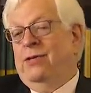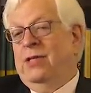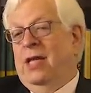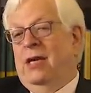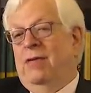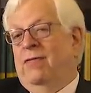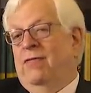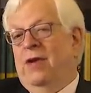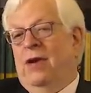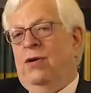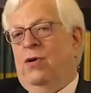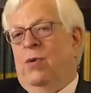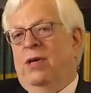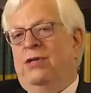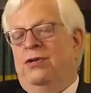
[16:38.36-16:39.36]
Isn't that a fair
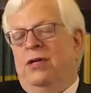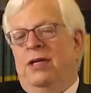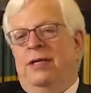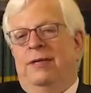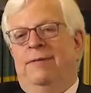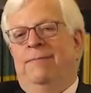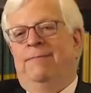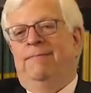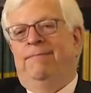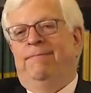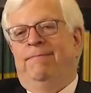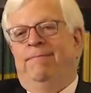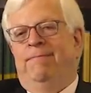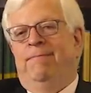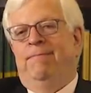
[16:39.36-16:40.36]
question?
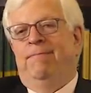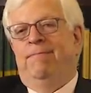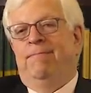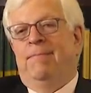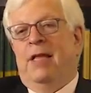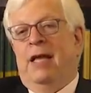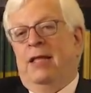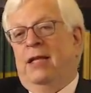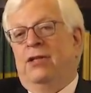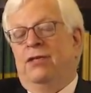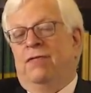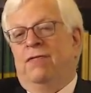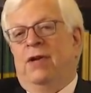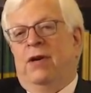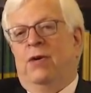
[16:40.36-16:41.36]
I think
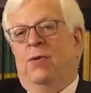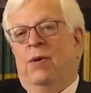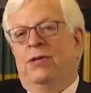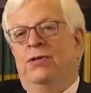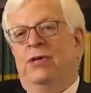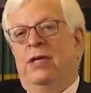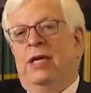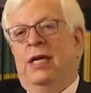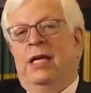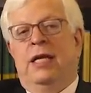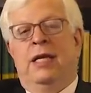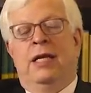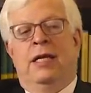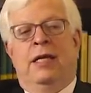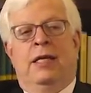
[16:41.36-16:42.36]
it's a fair question.
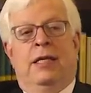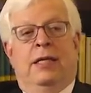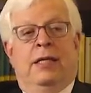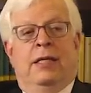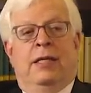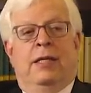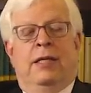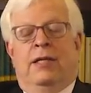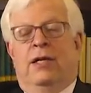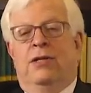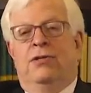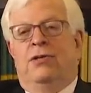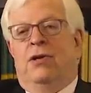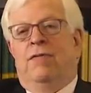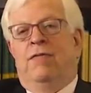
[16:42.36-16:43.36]

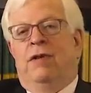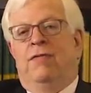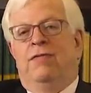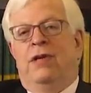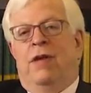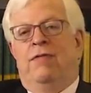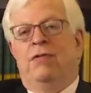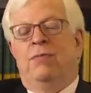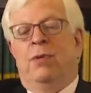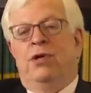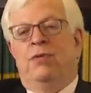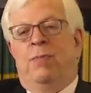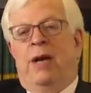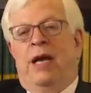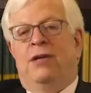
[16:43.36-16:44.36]
Conservatives have as
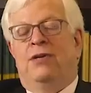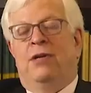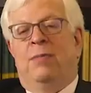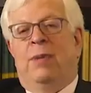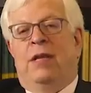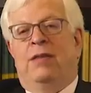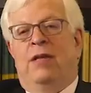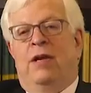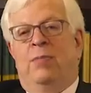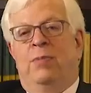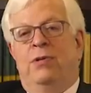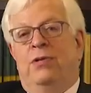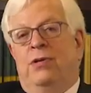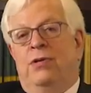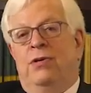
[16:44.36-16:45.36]
much passion about their
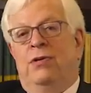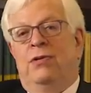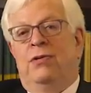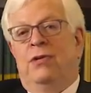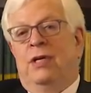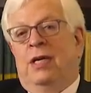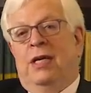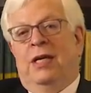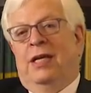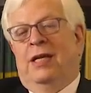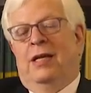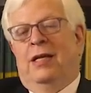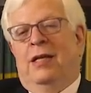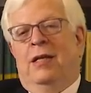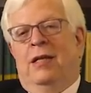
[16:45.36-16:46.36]
positions,
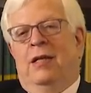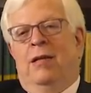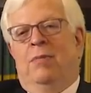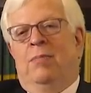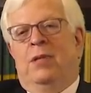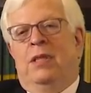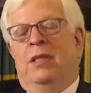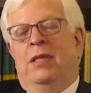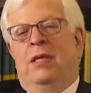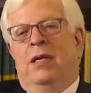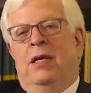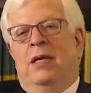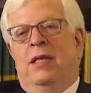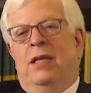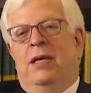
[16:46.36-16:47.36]
but
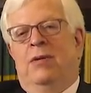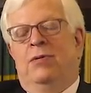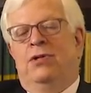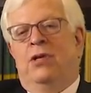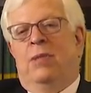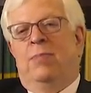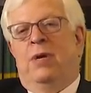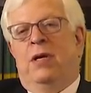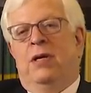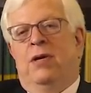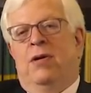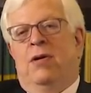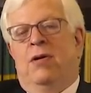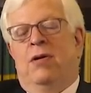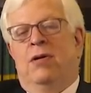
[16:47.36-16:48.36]
they don't jump on
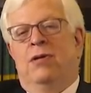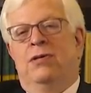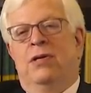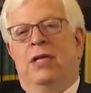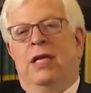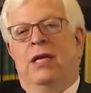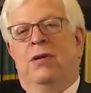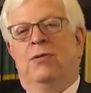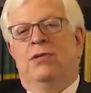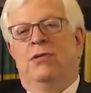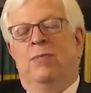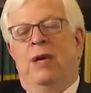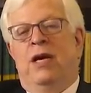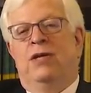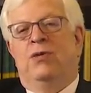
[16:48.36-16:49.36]
cars, and they don't
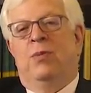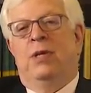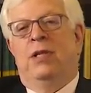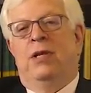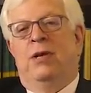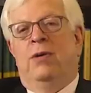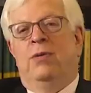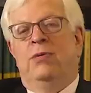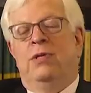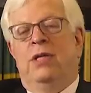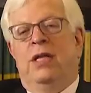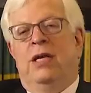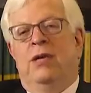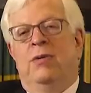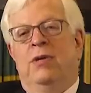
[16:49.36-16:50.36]
smash windows, and
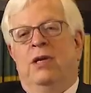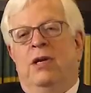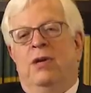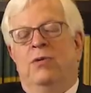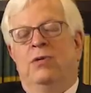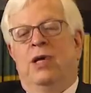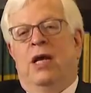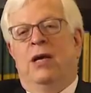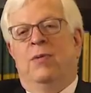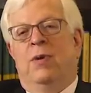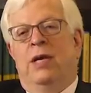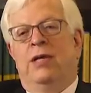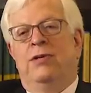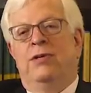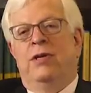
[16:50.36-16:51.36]
they don't close
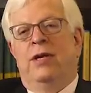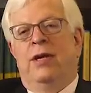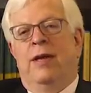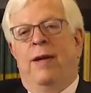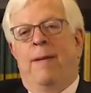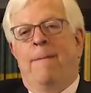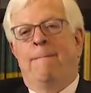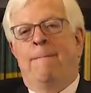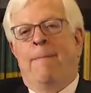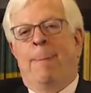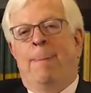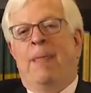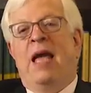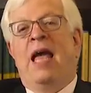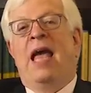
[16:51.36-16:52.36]
highways.
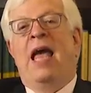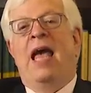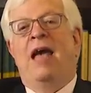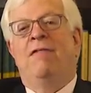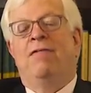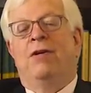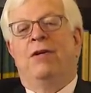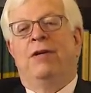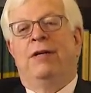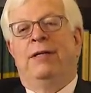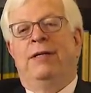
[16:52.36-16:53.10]
Ever.